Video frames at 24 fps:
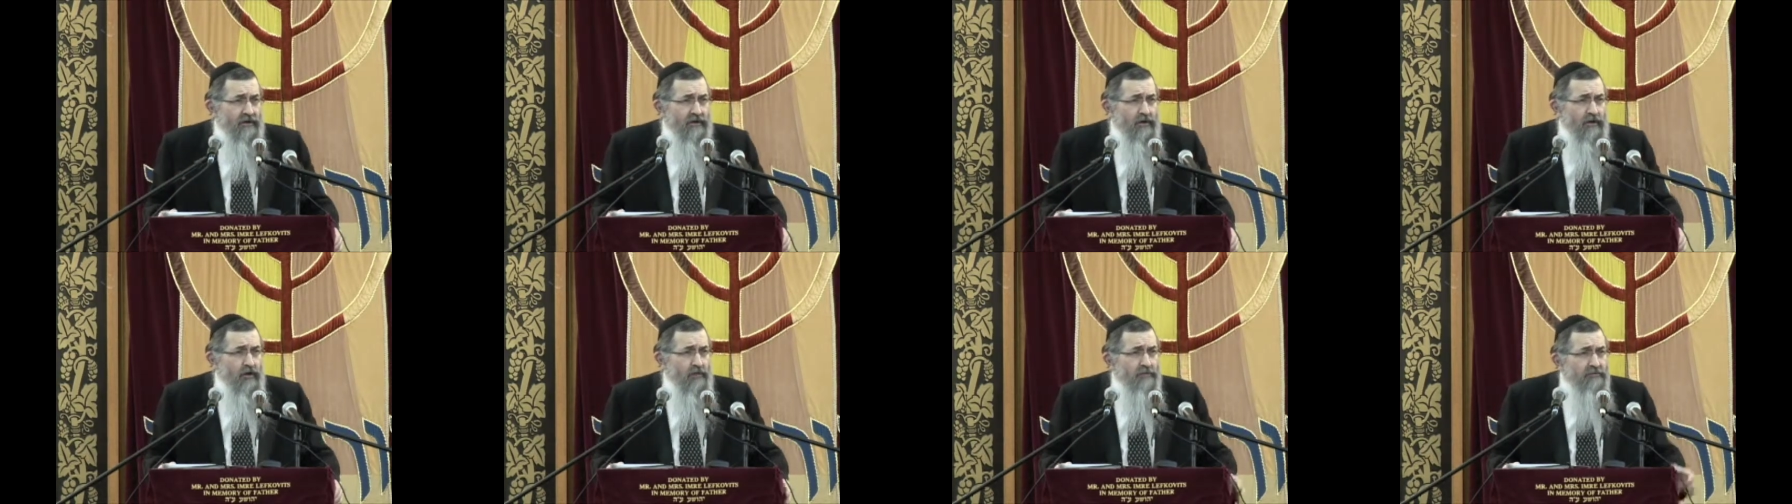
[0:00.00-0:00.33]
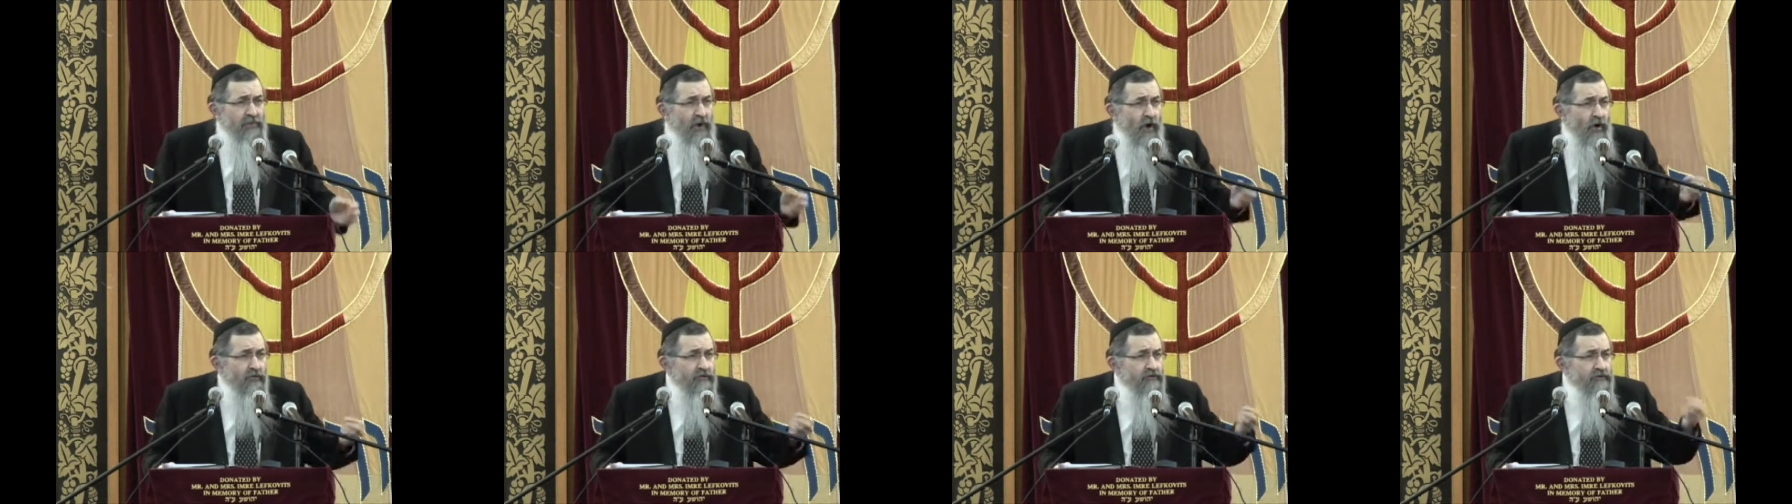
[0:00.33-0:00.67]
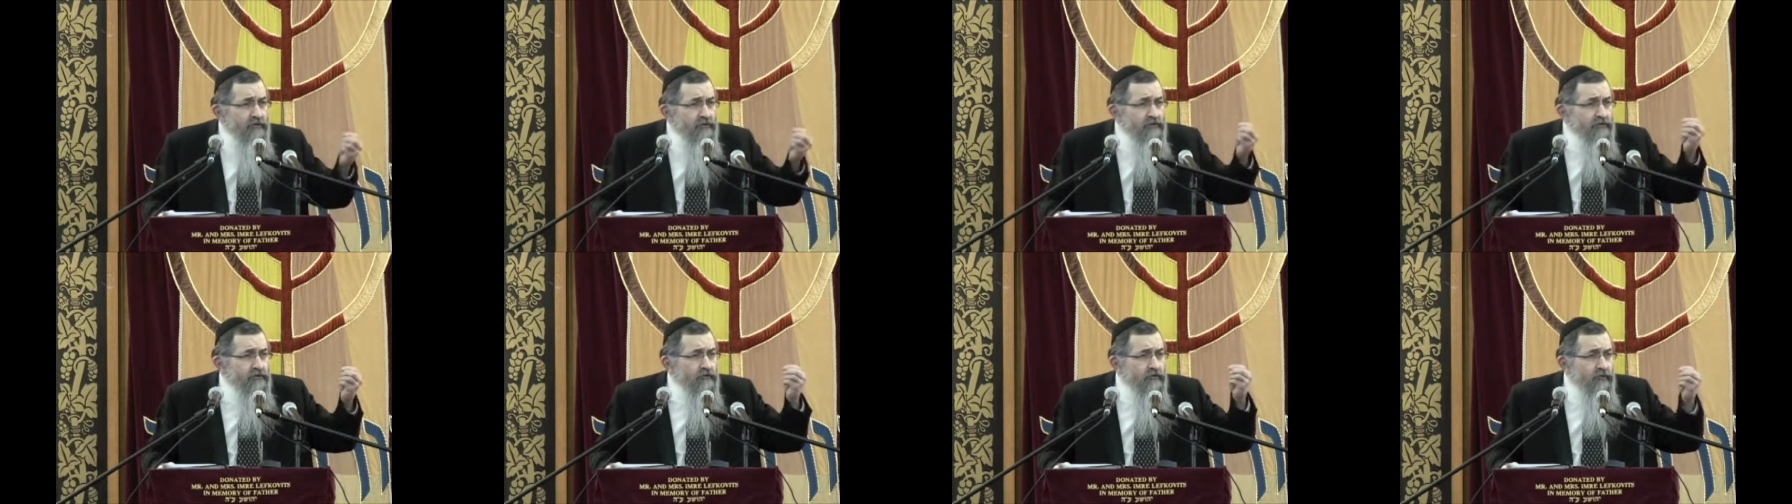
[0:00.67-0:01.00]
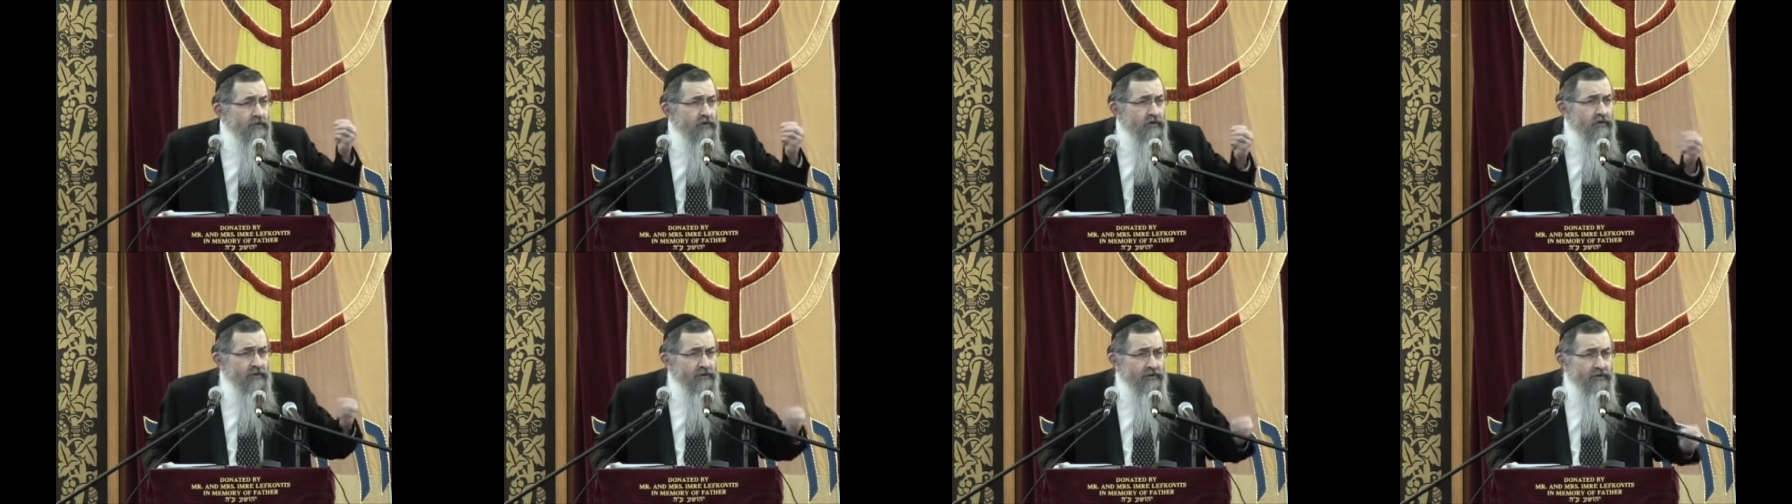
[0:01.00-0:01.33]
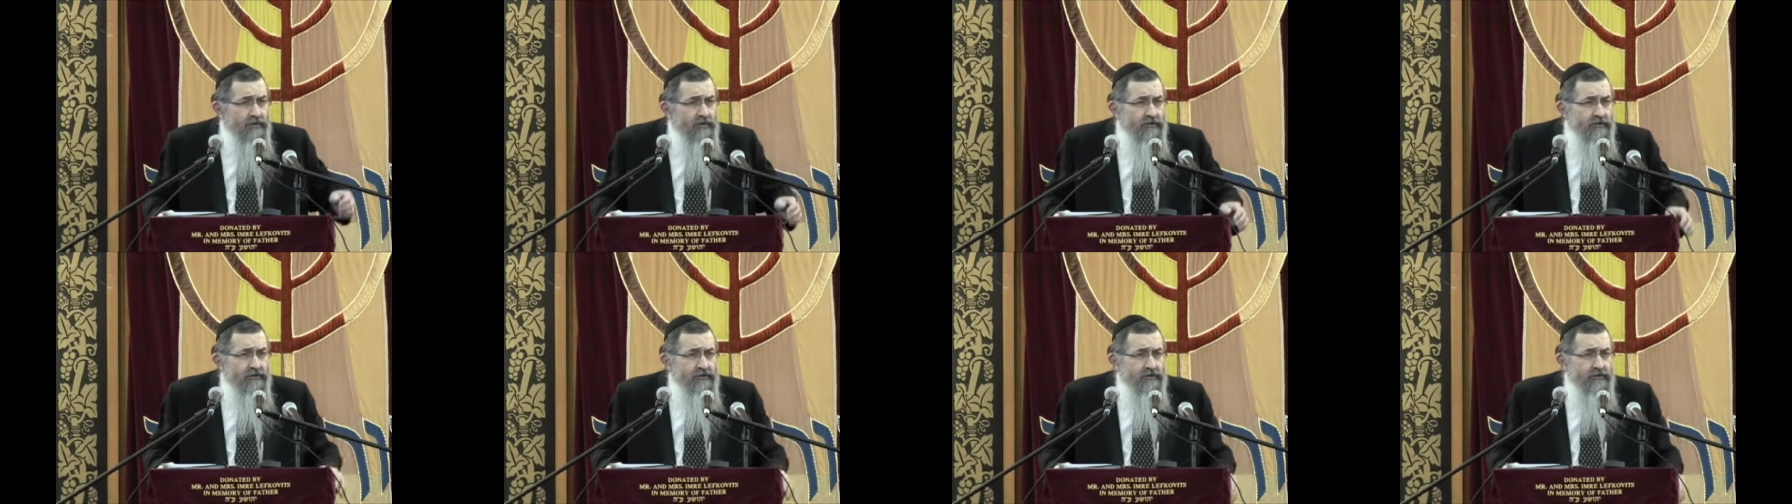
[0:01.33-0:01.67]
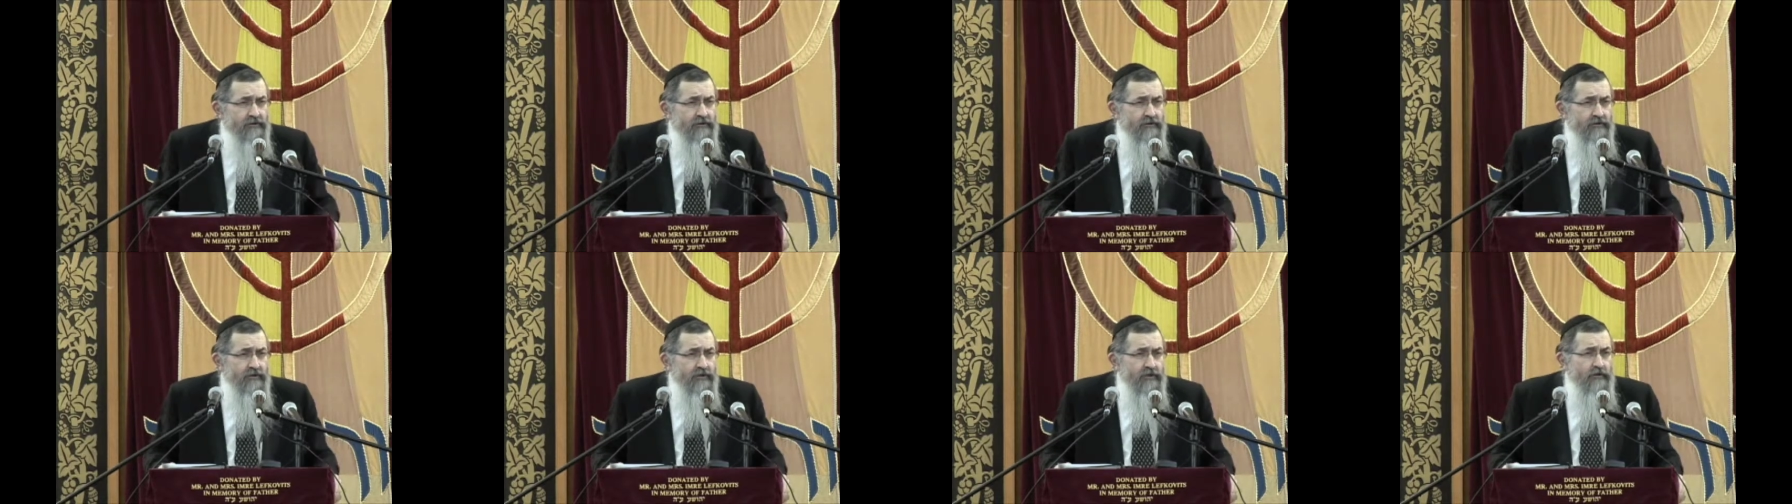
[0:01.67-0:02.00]
composed a song.
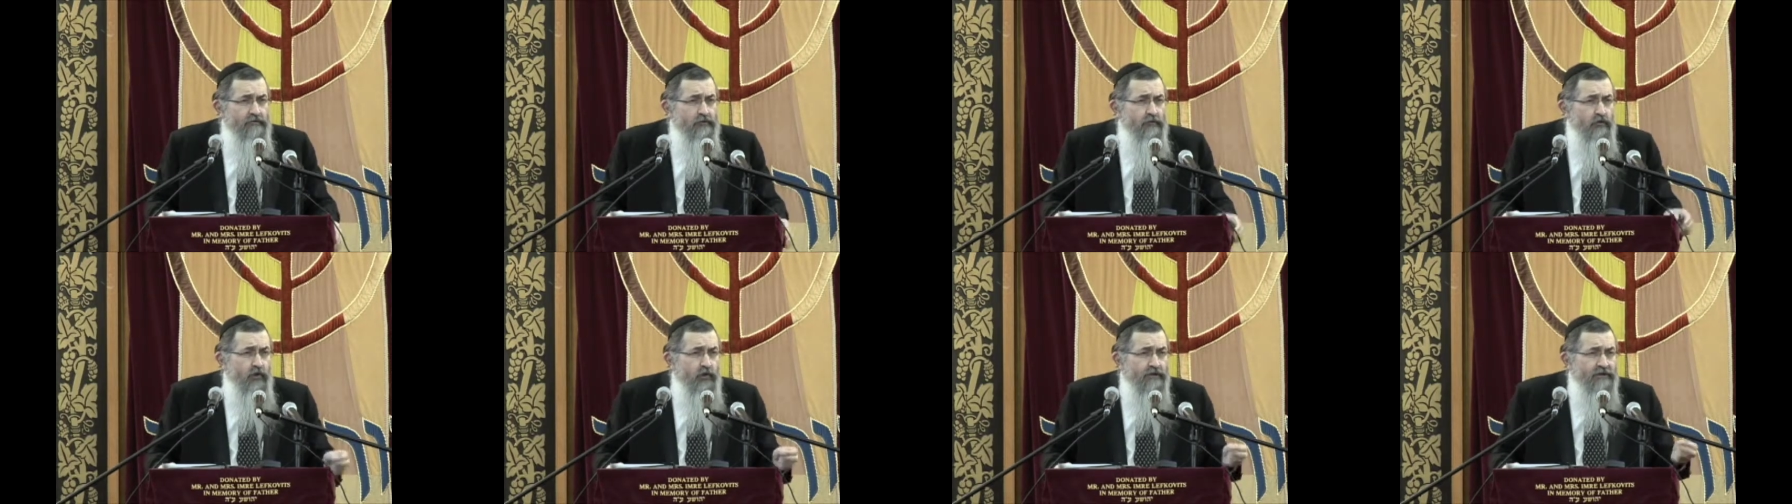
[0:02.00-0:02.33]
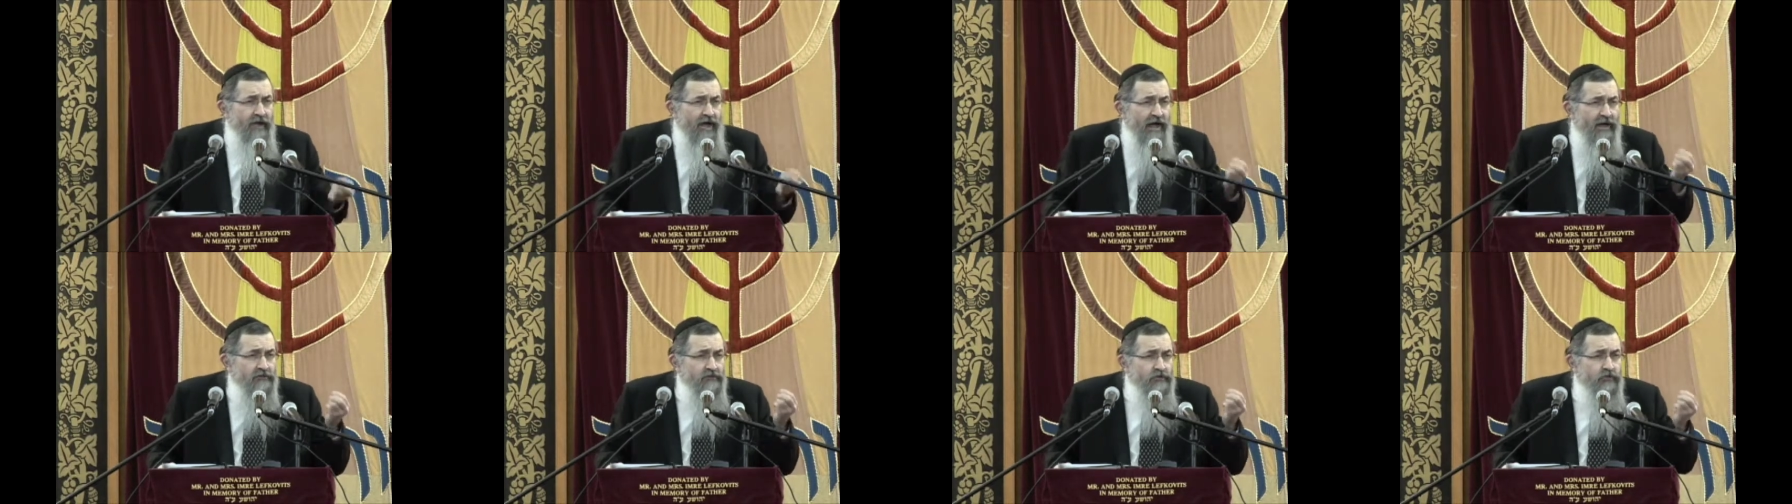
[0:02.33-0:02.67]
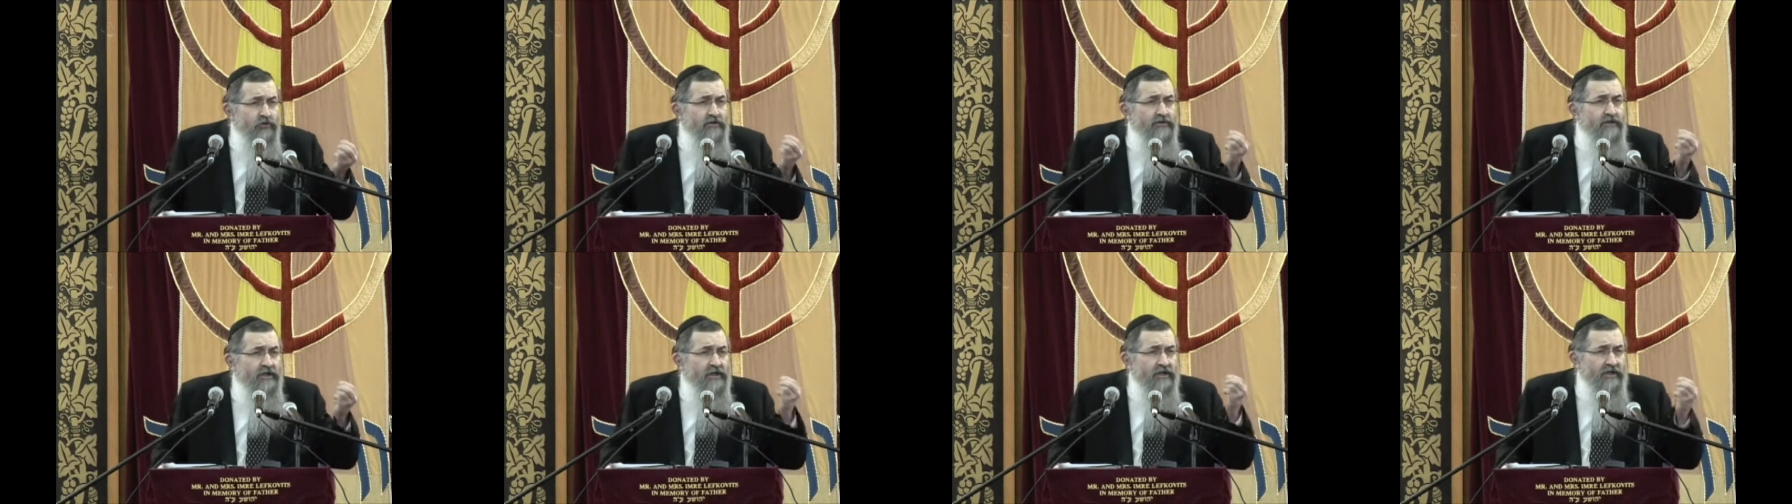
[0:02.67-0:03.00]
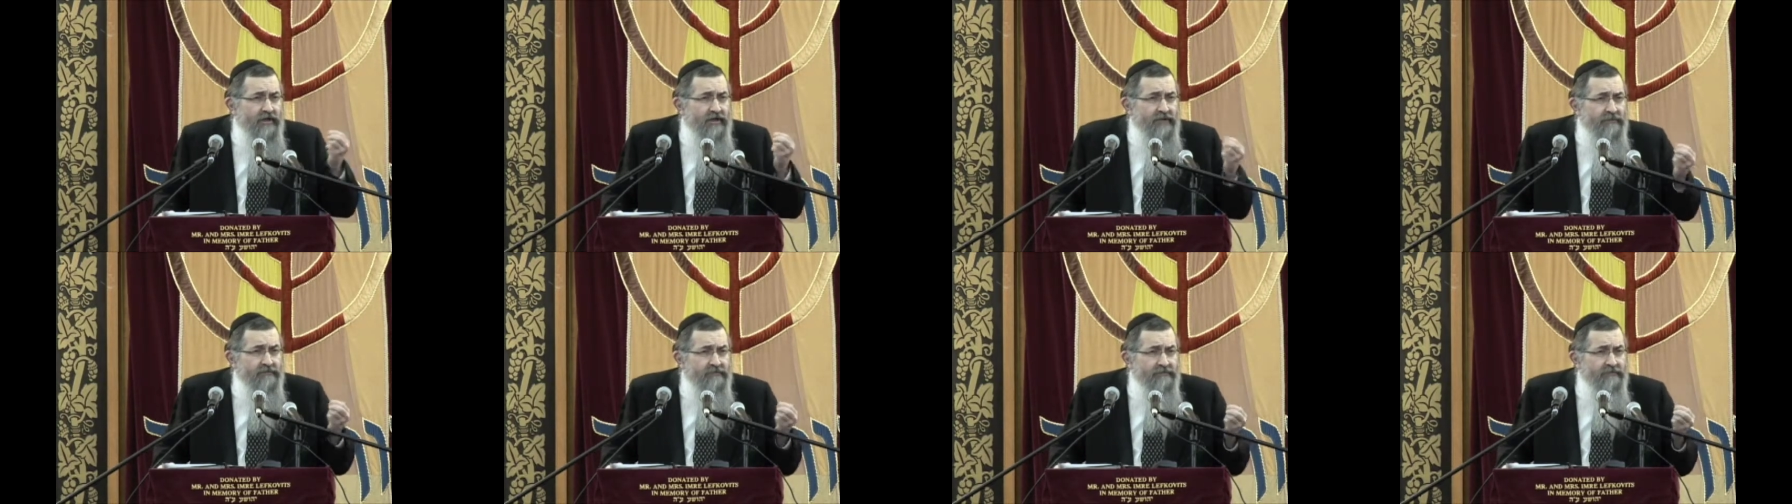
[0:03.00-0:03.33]
It's called Adudale.